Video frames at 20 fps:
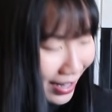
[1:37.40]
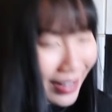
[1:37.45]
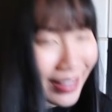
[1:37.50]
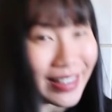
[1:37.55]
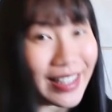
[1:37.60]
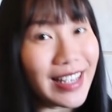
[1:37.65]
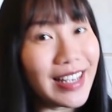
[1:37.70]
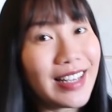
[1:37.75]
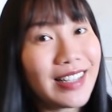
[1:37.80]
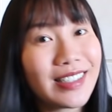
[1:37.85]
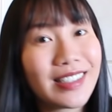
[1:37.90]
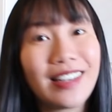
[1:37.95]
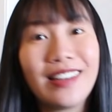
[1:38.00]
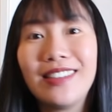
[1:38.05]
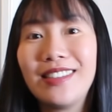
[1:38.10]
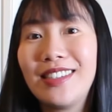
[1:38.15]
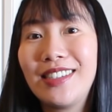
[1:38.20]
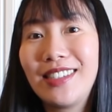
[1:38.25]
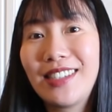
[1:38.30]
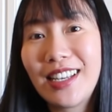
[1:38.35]
these
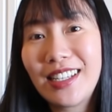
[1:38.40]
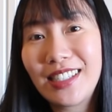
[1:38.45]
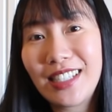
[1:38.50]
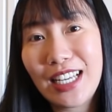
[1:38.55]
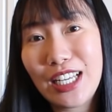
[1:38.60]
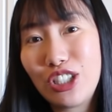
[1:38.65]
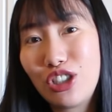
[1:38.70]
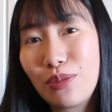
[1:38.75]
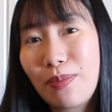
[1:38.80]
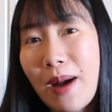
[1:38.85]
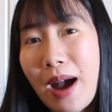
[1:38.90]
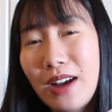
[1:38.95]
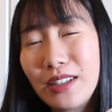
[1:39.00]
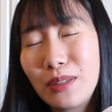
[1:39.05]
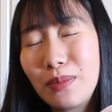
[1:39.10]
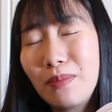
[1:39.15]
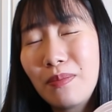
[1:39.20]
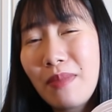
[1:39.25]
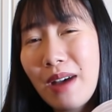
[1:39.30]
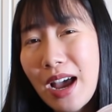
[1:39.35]
6-inch pots
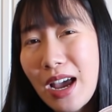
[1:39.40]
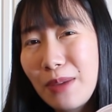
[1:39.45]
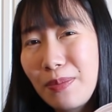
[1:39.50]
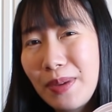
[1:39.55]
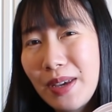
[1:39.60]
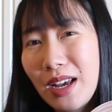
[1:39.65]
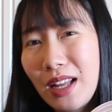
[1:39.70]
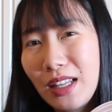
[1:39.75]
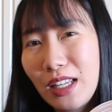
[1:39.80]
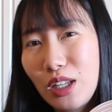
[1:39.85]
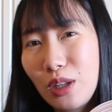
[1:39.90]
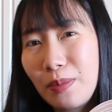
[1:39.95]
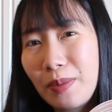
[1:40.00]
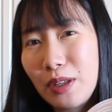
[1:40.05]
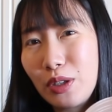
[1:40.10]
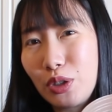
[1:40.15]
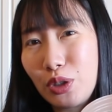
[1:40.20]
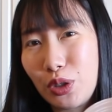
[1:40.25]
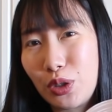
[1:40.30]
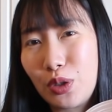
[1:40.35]
might be a little
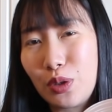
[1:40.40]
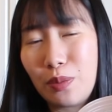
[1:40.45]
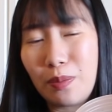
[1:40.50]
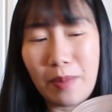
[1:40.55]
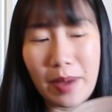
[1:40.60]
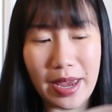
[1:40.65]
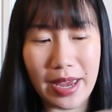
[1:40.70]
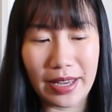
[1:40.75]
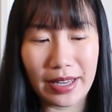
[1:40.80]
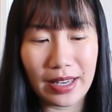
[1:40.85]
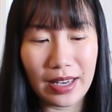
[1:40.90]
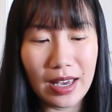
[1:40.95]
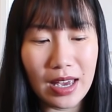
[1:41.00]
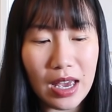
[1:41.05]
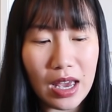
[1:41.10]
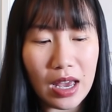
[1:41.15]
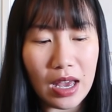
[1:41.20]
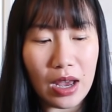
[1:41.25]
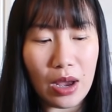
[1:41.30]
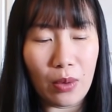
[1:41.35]
bit too big.
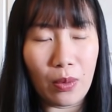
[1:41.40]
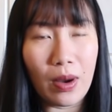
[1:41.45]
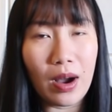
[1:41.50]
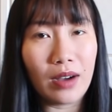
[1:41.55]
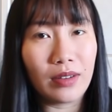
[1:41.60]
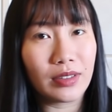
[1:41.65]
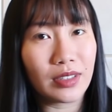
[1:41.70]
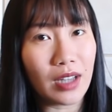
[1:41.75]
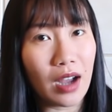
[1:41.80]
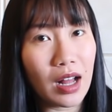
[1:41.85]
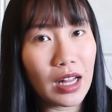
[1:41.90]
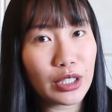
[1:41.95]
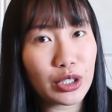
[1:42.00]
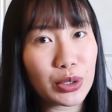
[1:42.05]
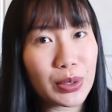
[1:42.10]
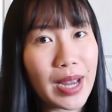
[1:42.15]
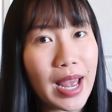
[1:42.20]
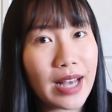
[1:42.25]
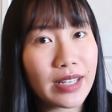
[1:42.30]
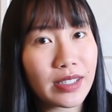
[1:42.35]
Well, Dollar
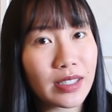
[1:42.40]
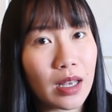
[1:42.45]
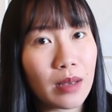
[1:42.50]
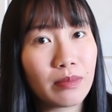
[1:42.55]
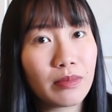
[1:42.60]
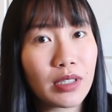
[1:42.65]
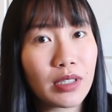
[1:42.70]
Tree has some